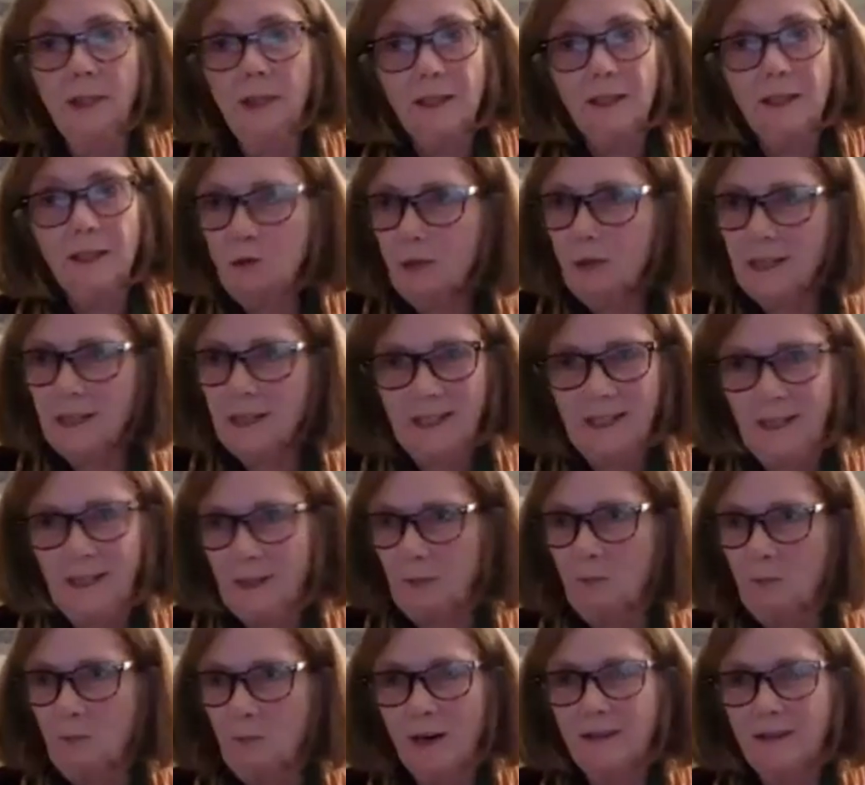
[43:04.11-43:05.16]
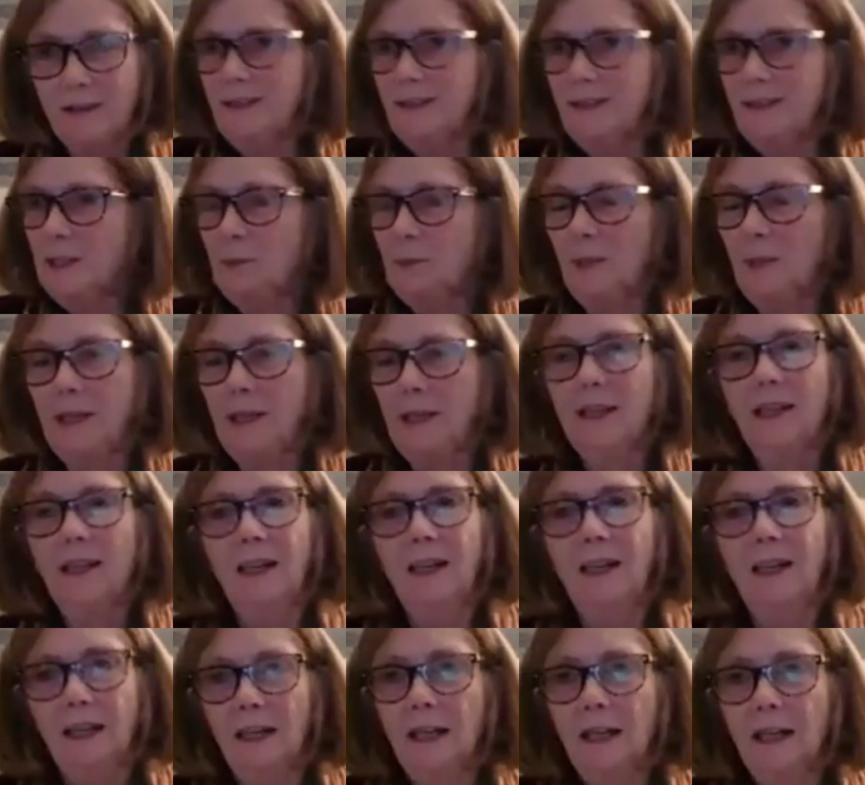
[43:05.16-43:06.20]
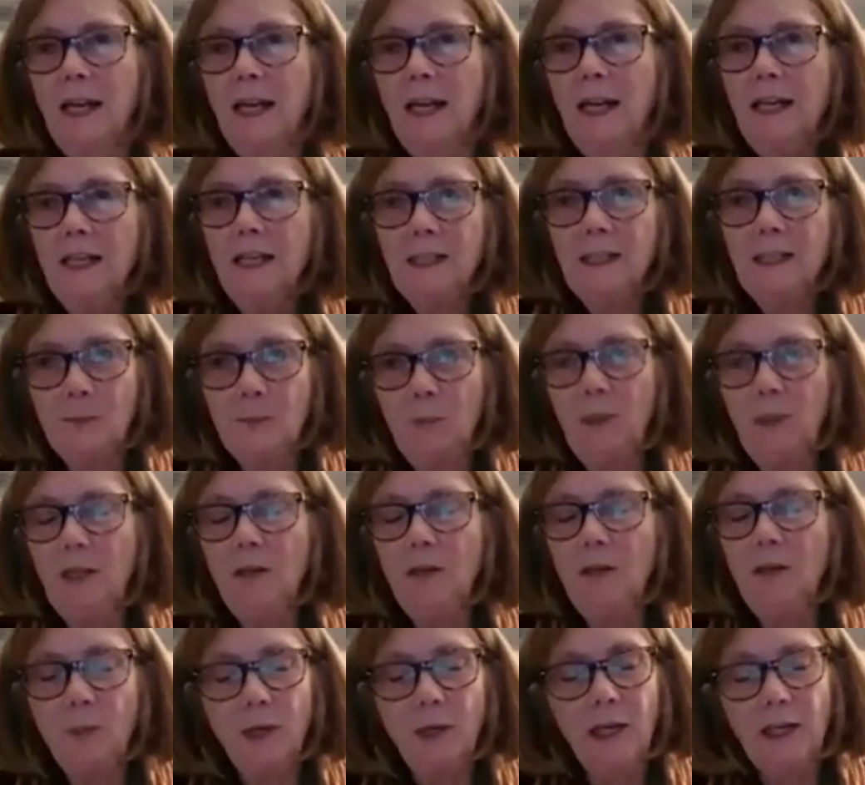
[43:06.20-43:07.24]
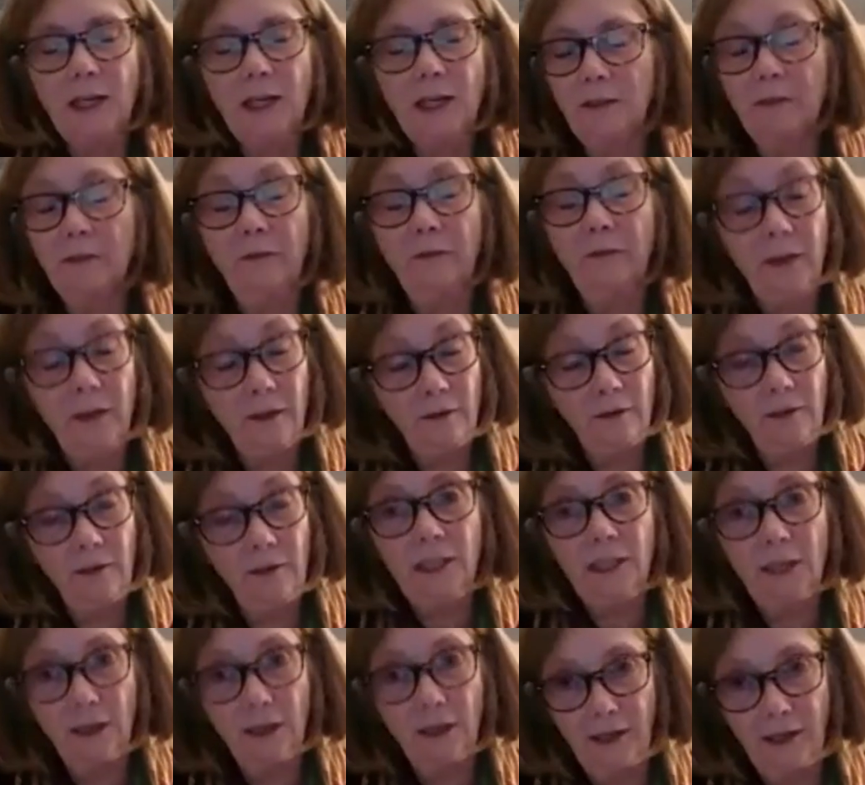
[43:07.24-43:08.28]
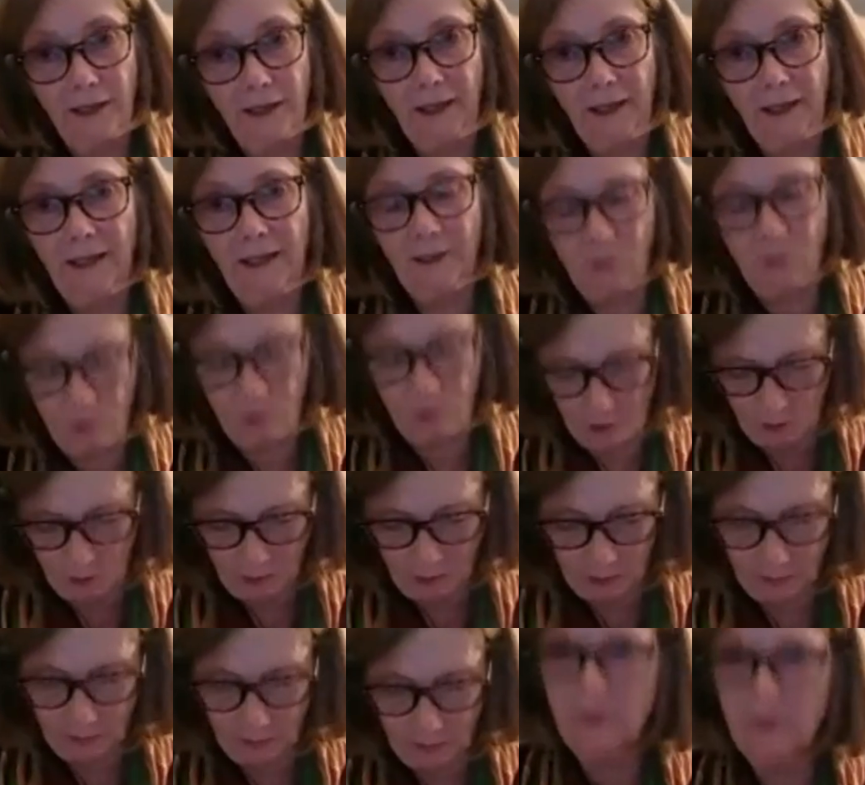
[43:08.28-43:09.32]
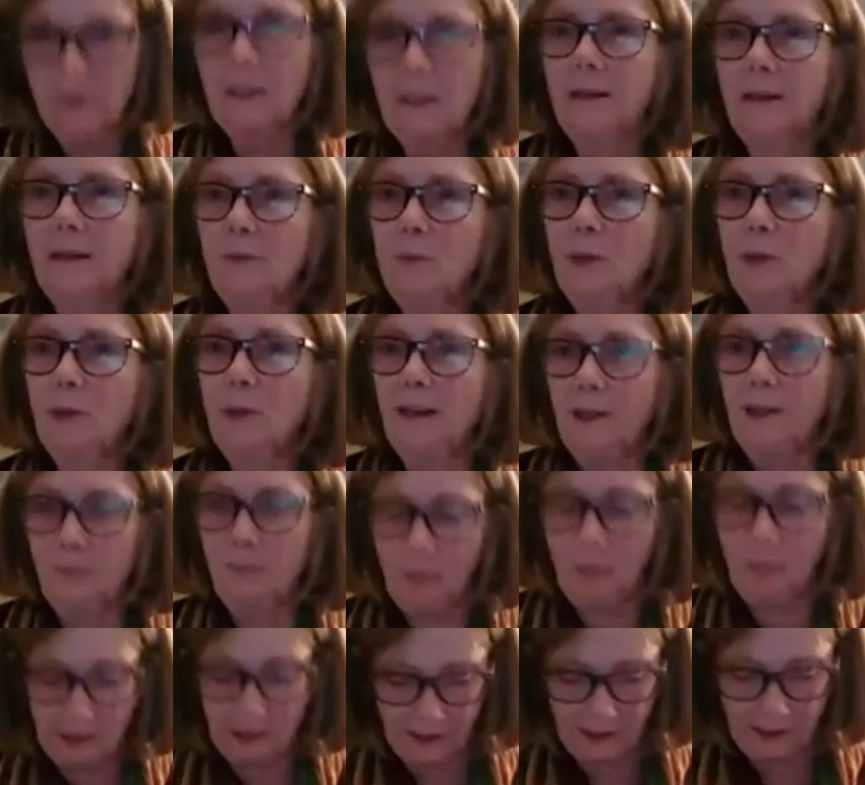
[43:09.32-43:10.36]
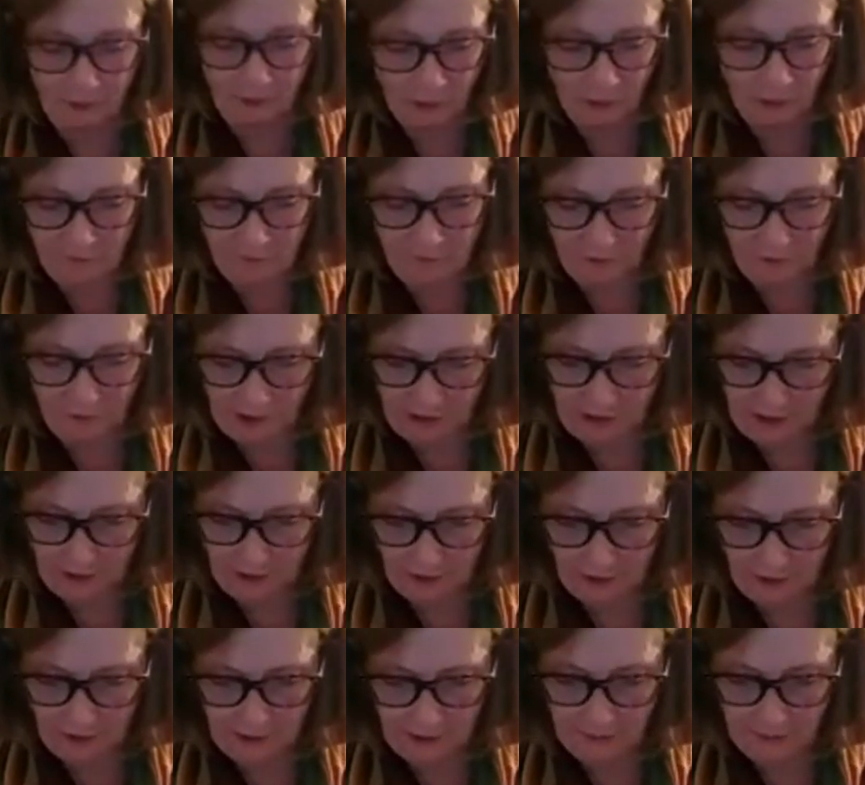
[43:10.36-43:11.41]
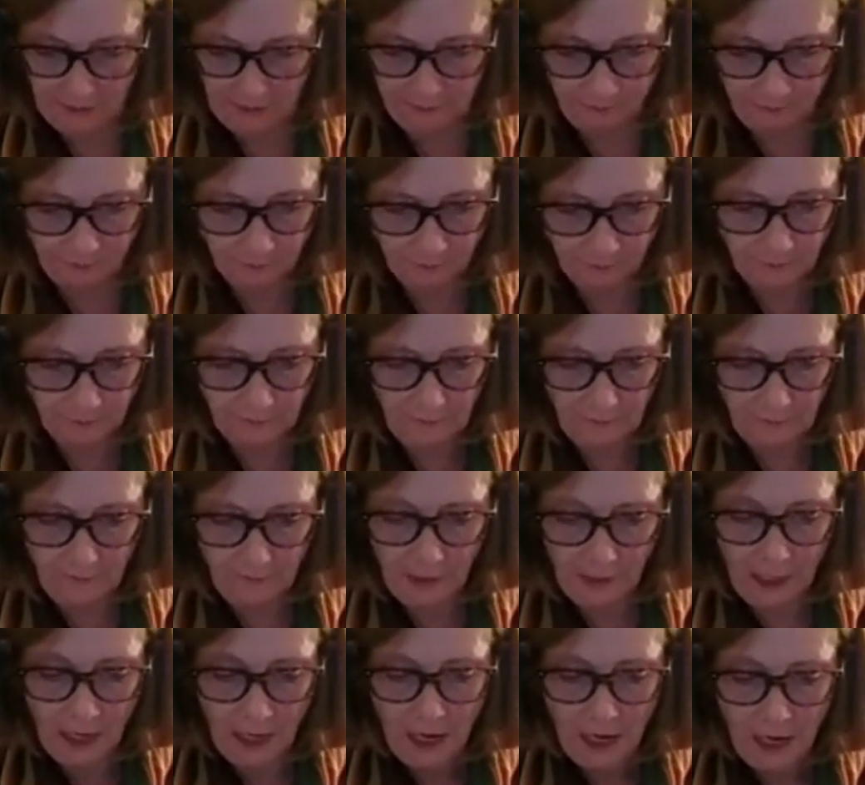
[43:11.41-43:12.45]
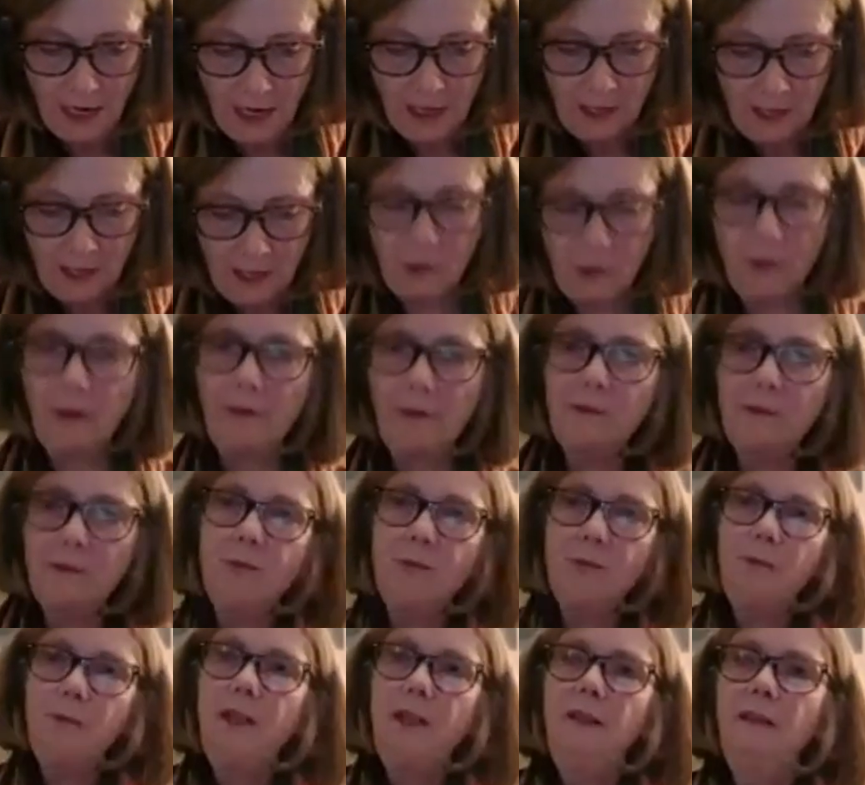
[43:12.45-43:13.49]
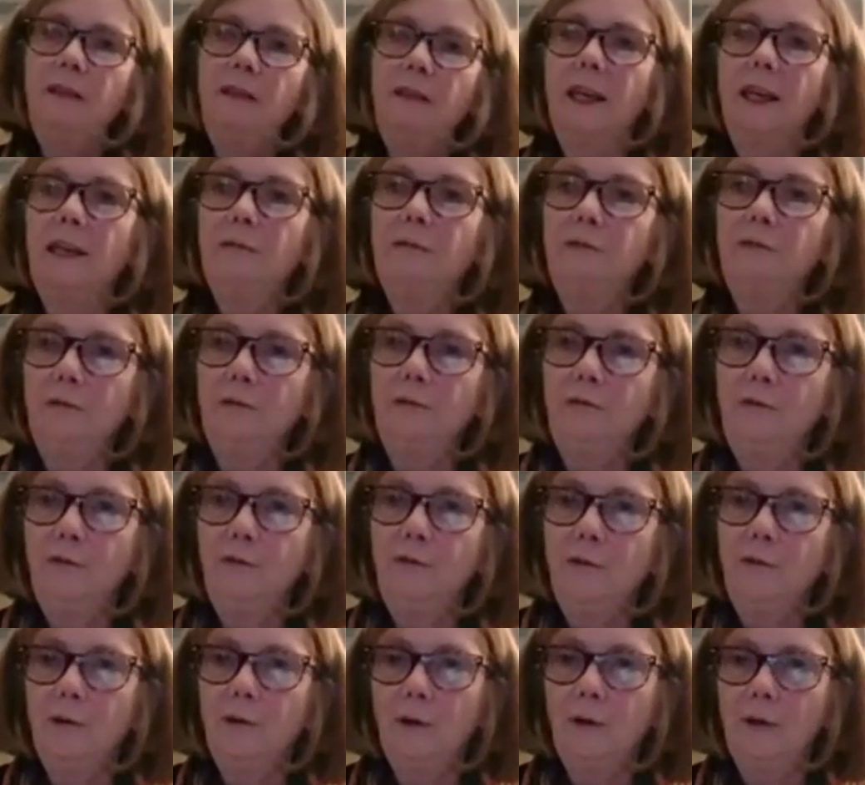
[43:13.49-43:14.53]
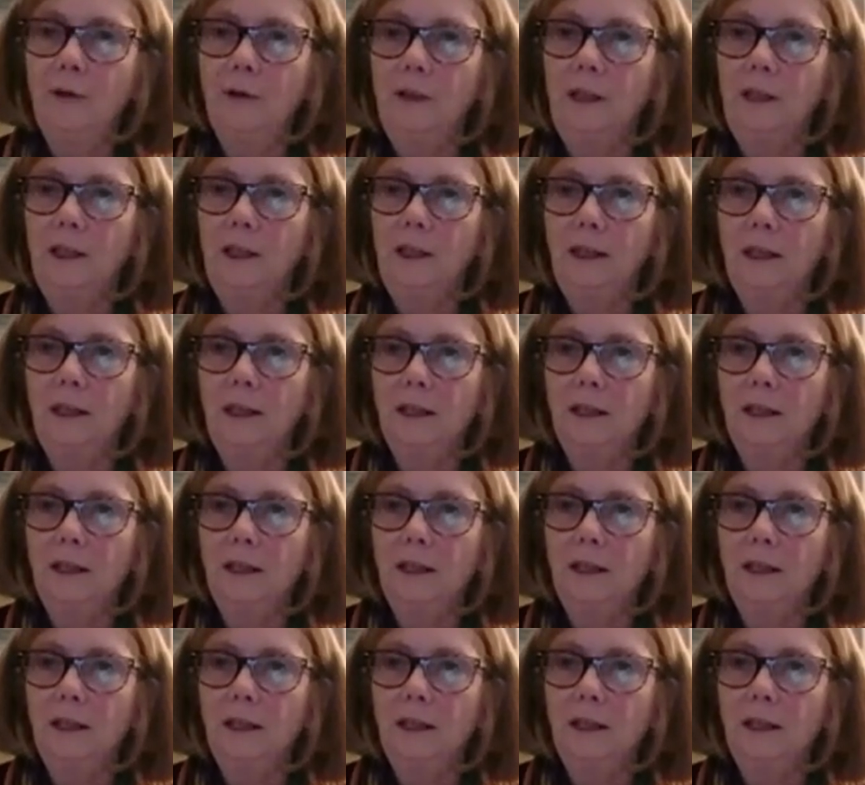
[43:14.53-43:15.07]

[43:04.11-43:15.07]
interested in Marxism in Canada, is being part of a very tiny group. Bryan made some reference to this. So I was really thankful for the